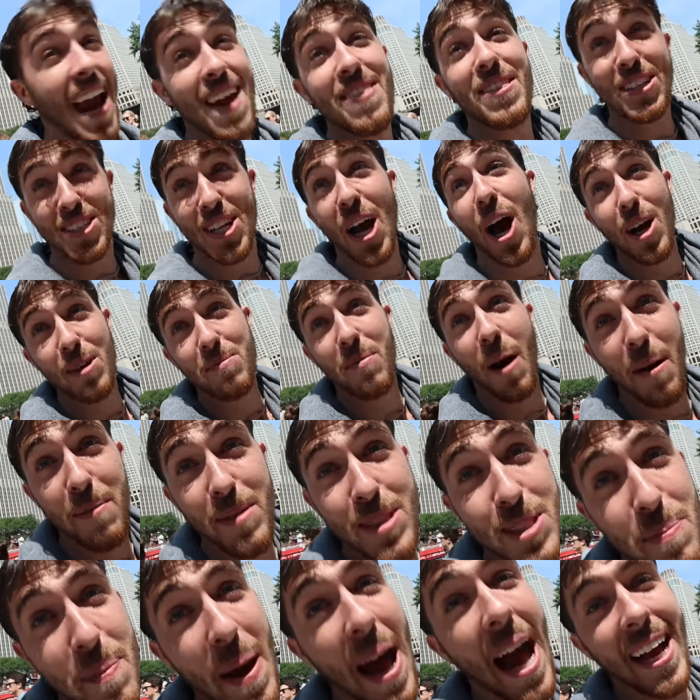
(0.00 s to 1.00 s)
And the Tug
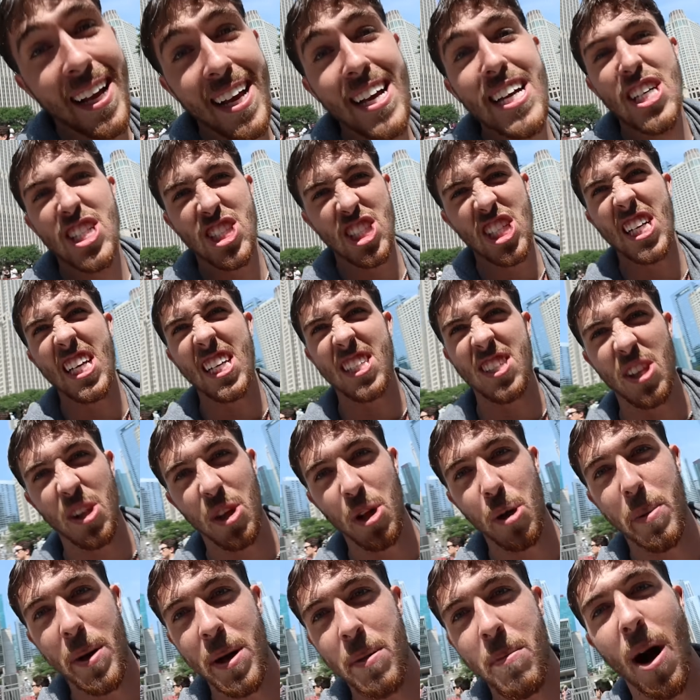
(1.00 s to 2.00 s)
Mama's back. She needs a
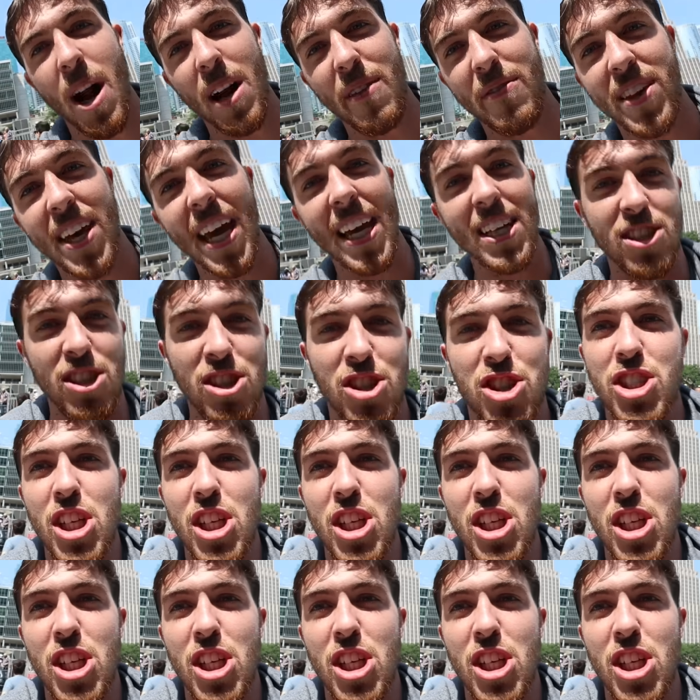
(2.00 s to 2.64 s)
little bit of modification.